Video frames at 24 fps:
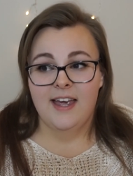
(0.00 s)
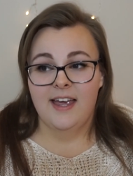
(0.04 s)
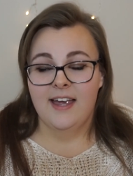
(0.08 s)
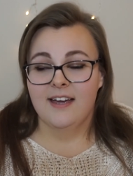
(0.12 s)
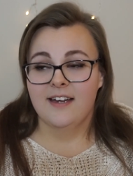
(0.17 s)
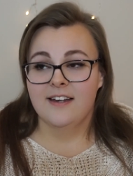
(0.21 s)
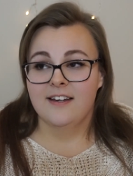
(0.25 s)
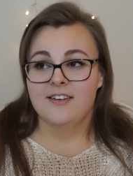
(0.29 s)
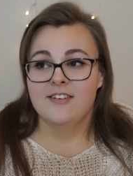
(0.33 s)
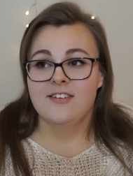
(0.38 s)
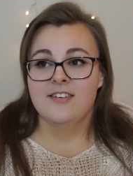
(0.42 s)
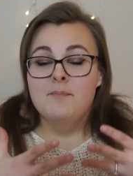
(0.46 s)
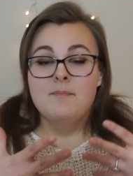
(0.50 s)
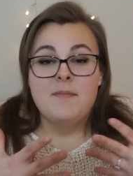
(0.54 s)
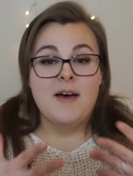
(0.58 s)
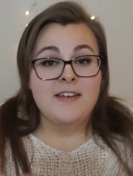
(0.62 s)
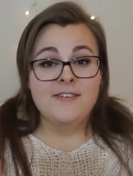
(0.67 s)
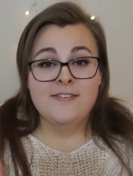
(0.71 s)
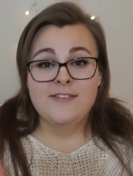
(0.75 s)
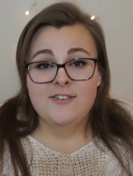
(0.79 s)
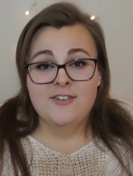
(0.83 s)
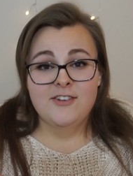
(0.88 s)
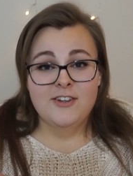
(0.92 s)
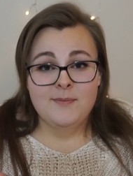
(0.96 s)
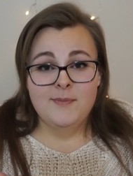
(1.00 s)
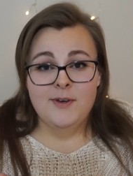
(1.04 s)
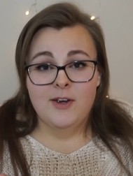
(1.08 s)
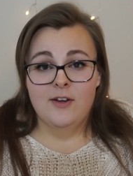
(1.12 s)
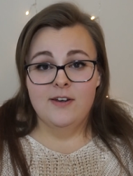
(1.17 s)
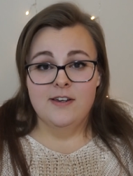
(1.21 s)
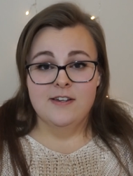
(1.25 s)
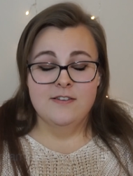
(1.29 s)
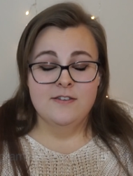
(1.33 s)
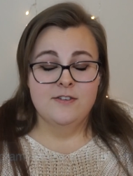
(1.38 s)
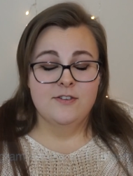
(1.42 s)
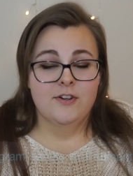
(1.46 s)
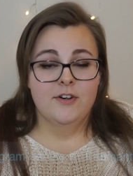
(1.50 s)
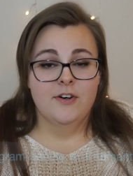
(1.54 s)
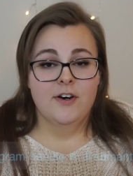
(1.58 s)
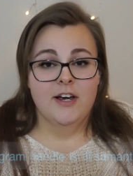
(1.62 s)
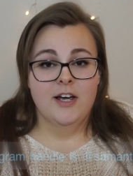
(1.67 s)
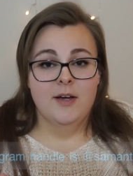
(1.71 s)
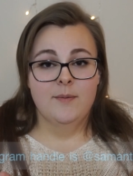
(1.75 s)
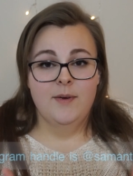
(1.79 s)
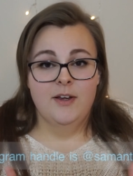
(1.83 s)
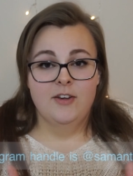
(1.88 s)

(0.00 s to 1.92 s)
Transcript: and messaging me on Instagram.